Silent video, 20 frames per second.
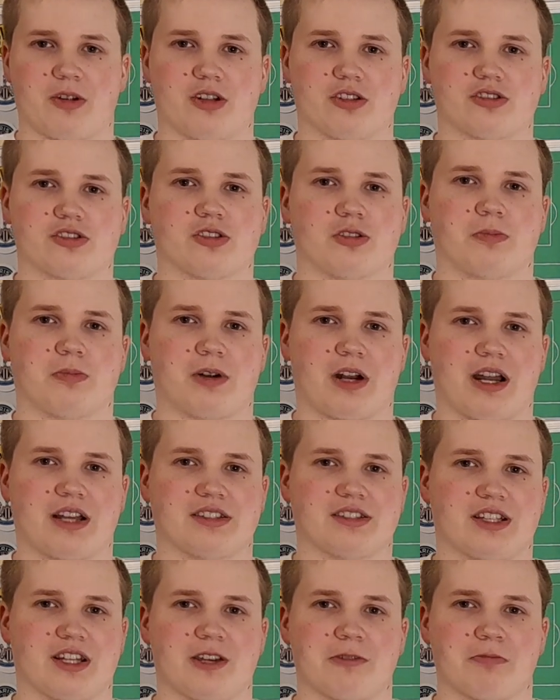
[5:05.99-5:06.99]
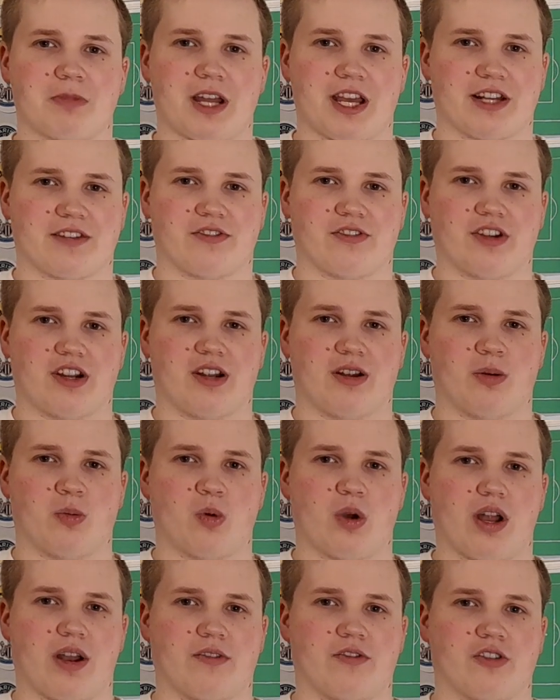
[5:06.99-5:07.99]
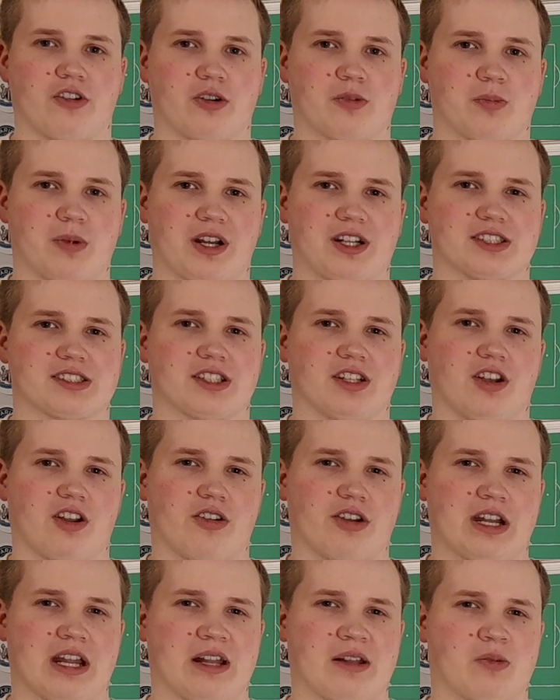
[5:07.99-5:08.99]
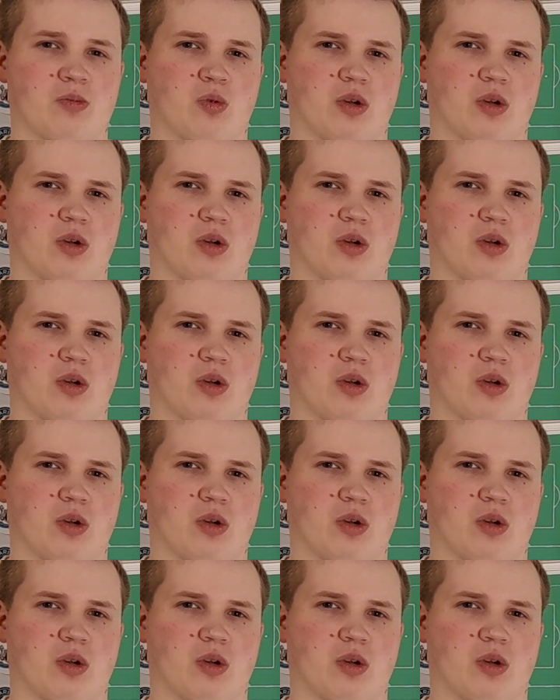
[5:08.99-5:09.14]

not surprised he played well for Barcelona and